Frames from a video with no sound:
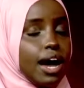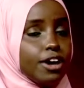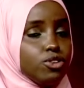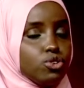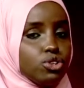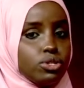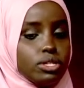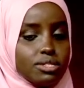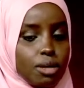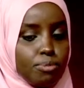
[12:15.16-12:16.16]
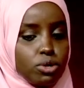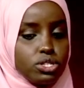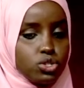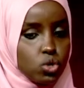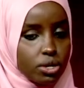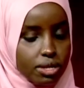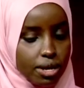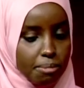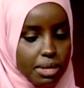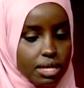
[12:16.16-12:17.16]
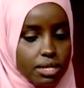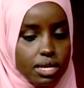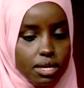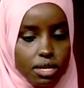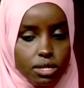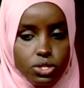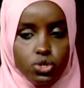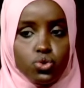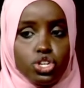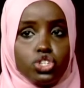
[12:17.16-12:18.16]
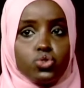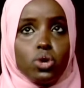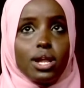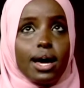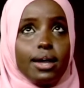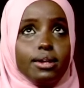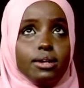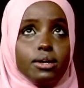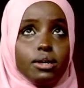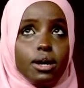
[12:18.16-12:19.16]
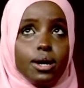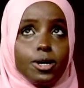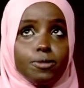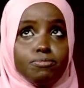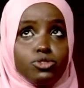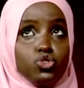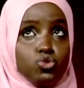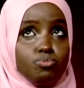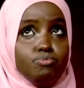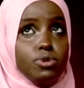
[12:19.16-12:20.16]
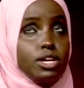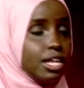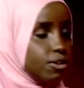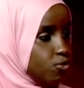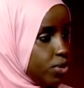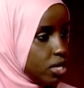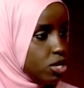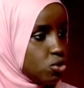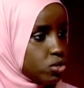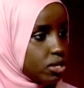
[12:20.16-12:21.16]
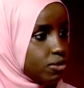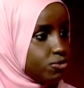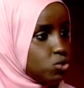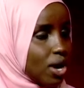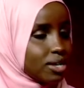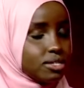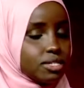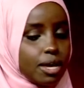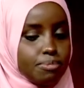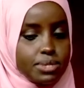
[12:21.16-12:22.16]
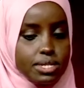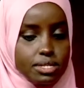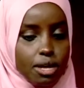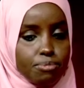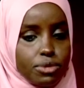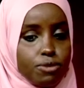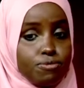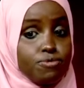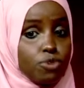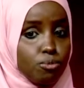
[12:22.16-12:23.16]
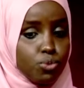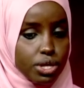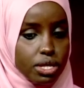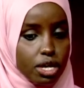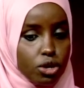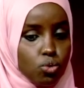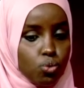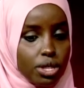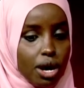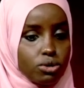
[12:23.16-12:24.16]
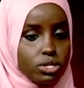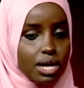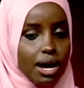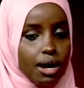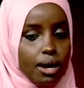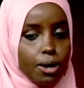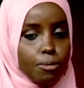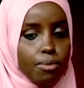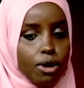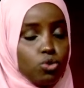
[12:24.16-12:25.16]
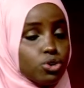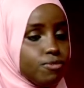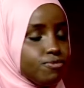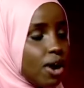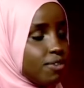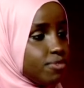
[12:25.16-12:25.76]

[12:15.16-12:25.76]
i know the support is not there but the thing is you need to learn um, to live within yourself to accept something from within without um, looking for